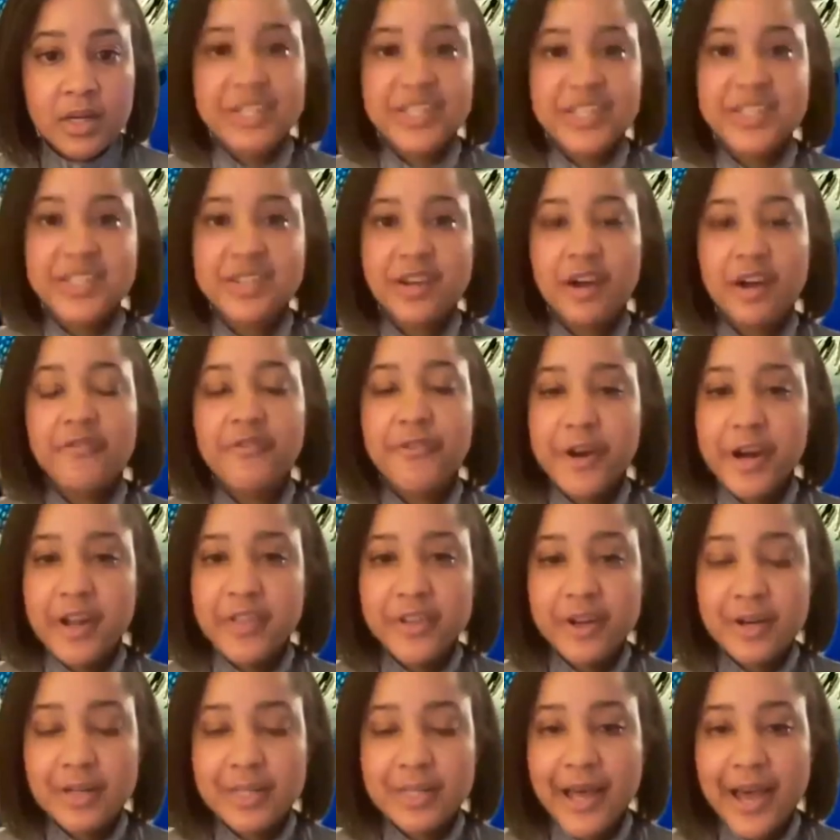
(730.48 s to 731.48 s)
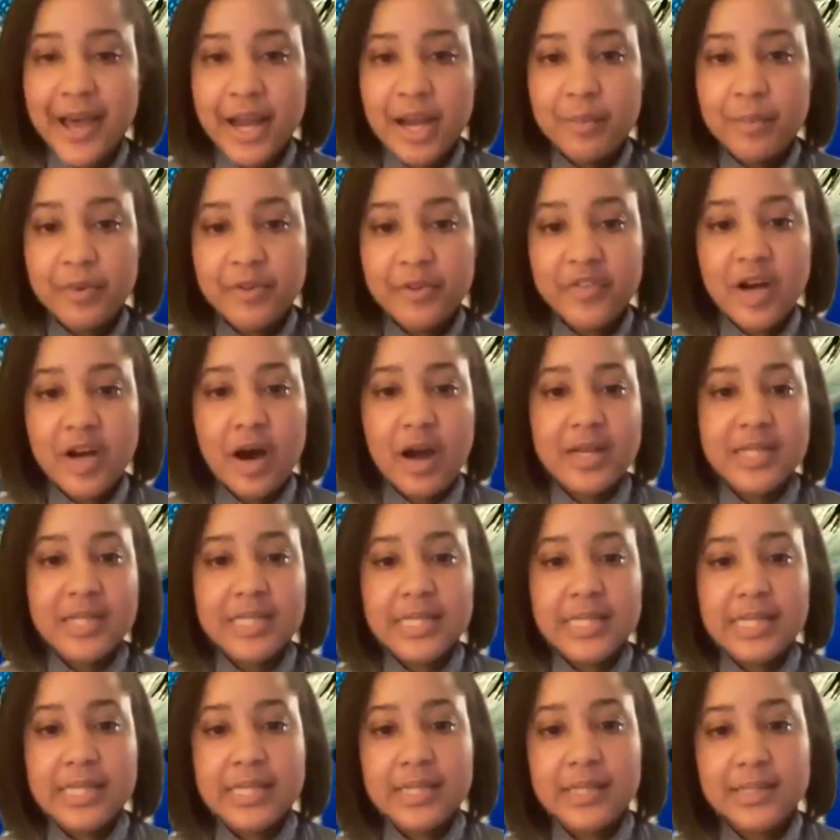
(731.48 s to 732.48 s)
discovery and their lineup of
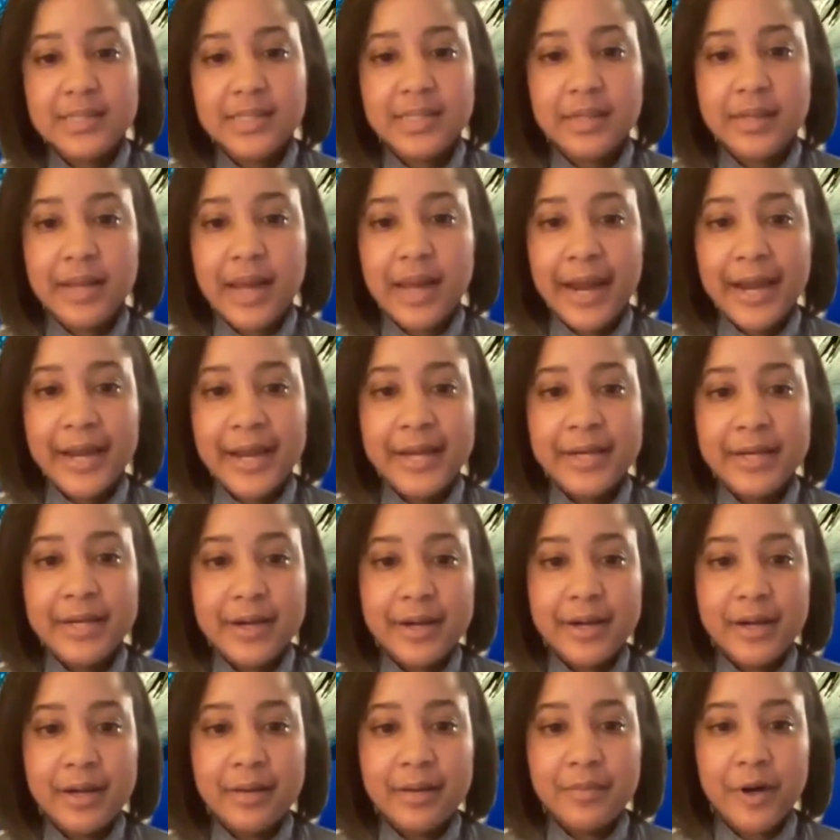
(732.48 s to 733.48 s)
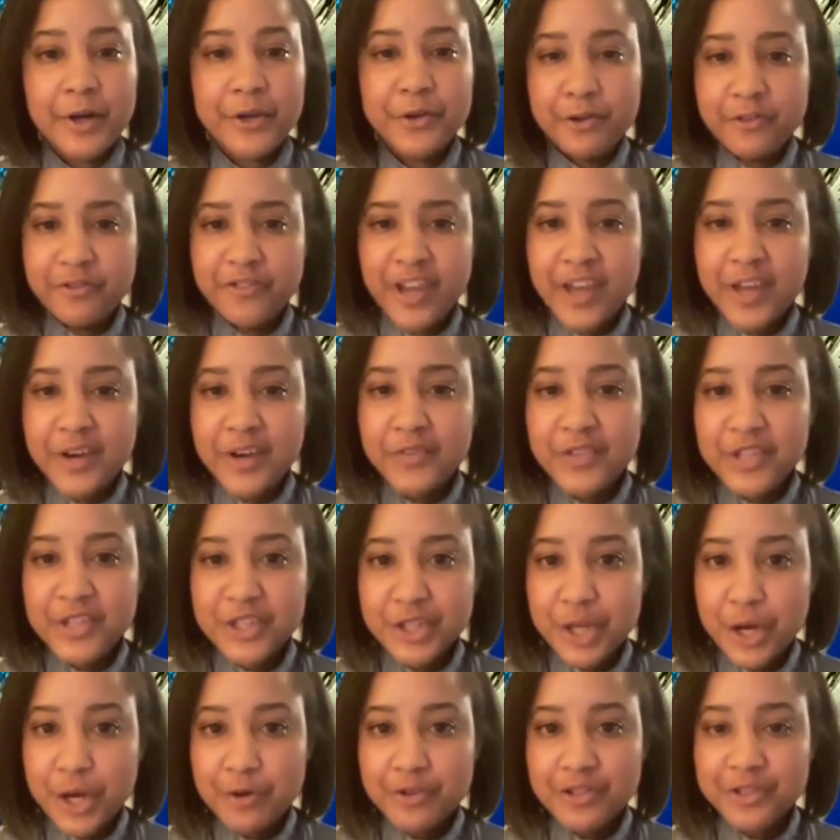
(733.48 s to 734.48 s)
content tonight um, are you a fan of the
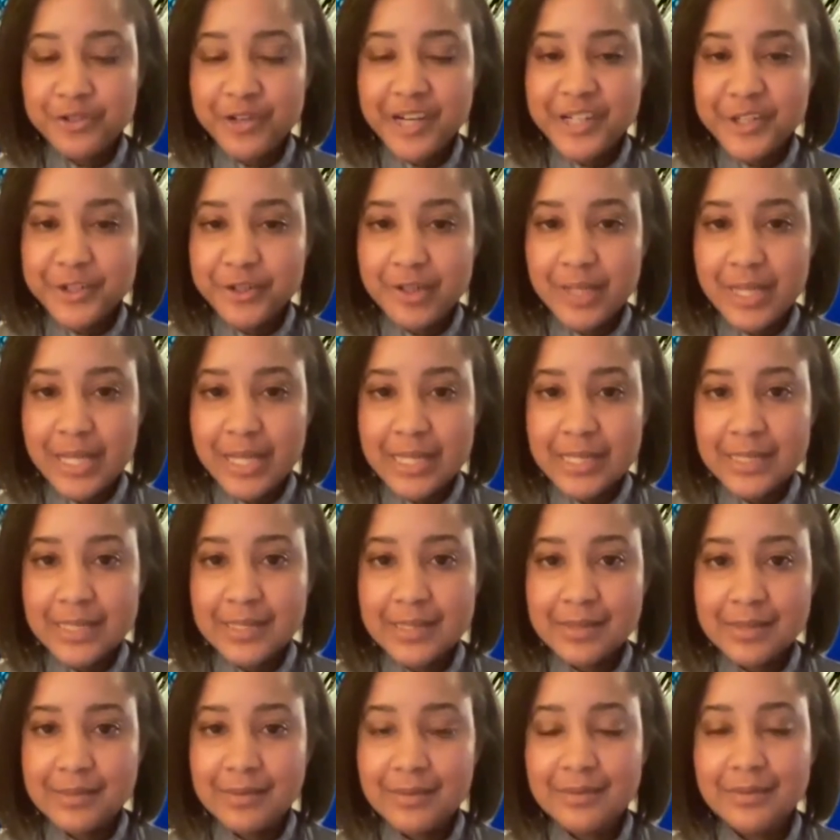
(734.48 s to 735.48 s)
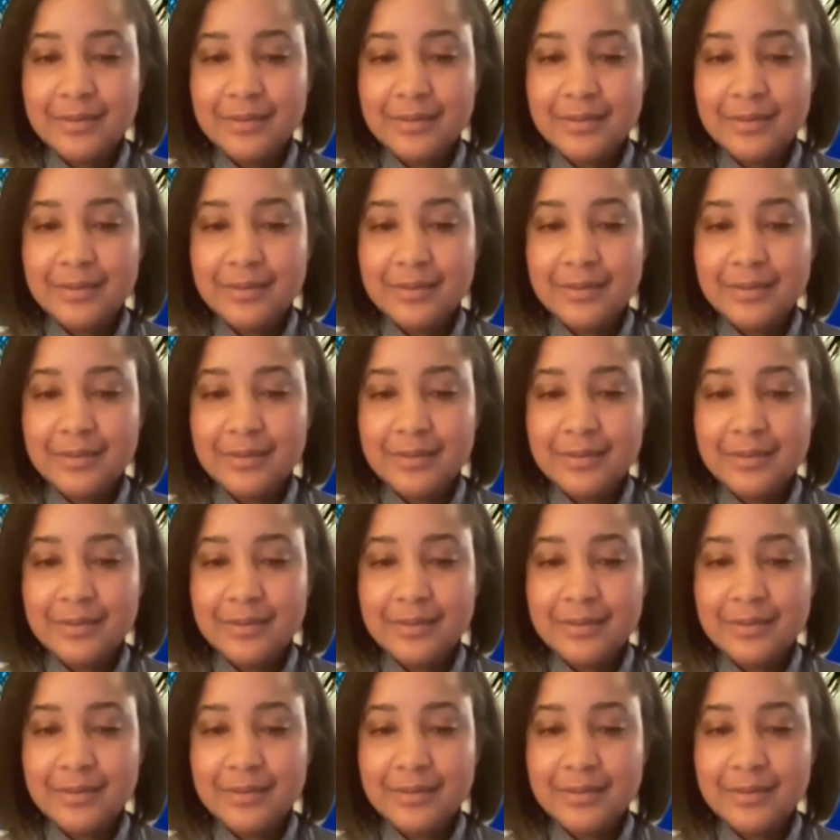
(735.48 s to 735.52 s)
show stranger things